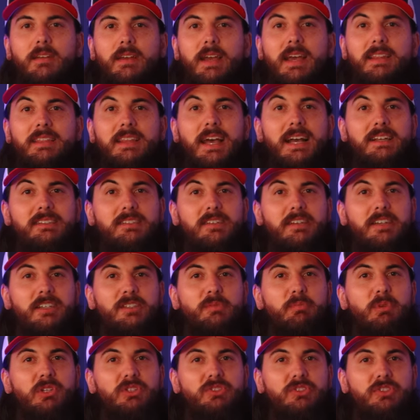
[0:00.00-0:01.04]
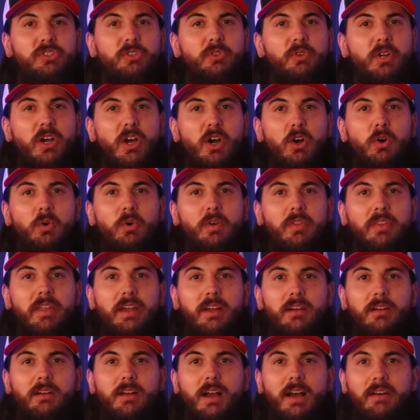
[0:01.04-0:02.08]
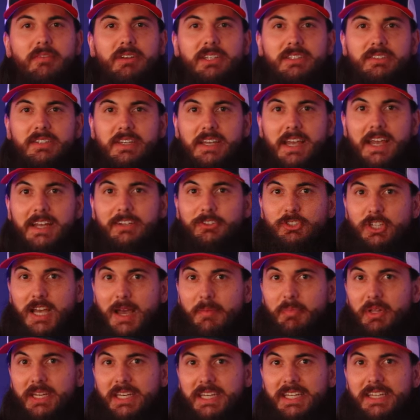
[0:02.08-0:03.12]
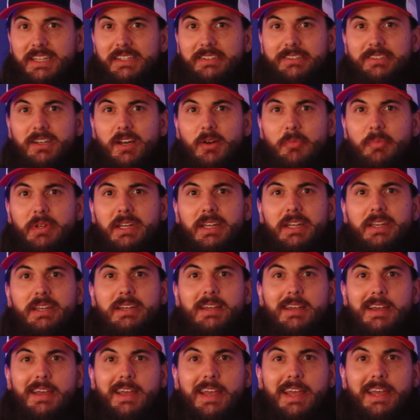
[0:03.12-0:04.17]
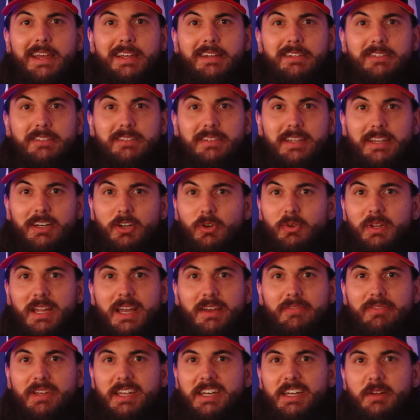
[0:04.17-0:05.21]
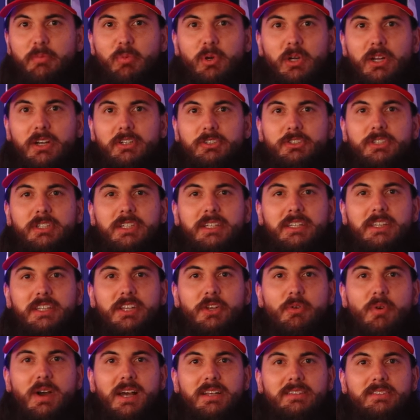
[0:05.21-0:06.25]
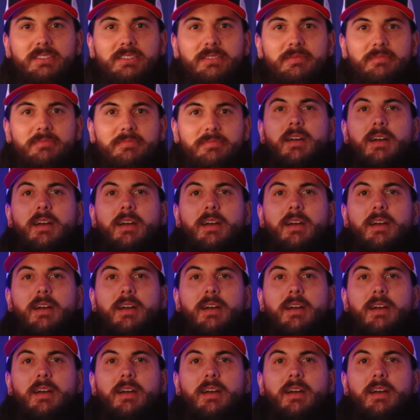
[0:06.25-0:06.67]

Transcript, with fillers: And lastly is Mizuno. They're obviously a Japanese company, and they don't have any production in the US.